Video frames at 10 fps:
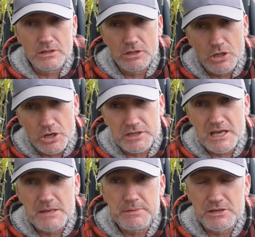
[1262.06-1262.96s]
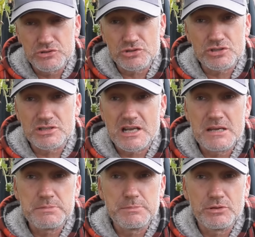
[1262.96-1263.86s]
a lot capable, just as
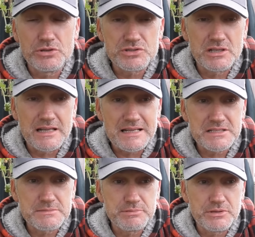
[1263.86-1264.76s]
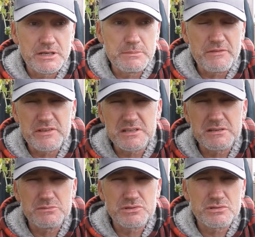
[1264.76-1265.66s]
capable as the lads, but um, I
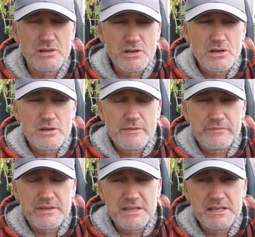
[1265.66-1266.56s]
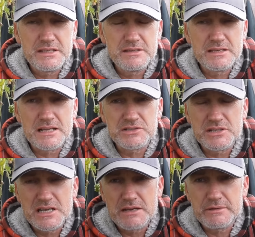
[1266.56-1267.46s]
think it was the the
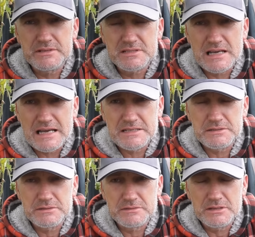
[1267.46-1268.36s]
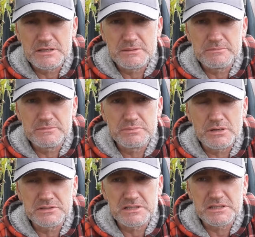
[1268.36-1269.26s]
engineering side um,
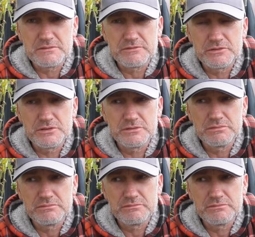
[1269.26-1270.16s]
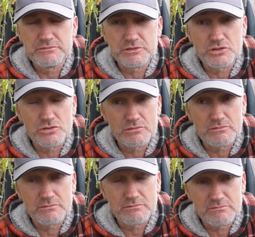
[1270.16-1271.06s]
what did it for for.
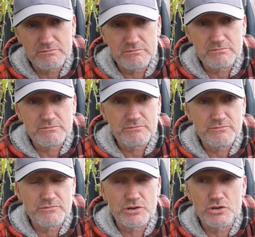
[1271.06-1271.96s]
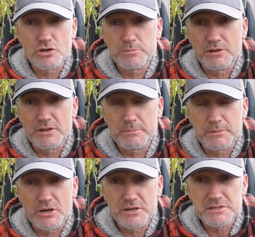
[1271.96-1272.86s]
for a couple of the
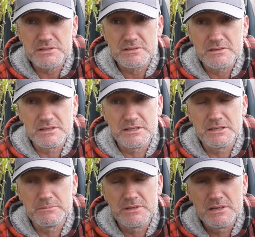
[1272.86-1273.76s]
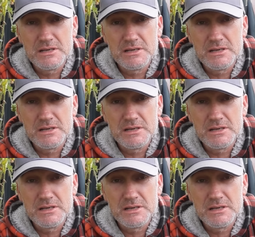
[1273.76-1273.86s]
boys. Um,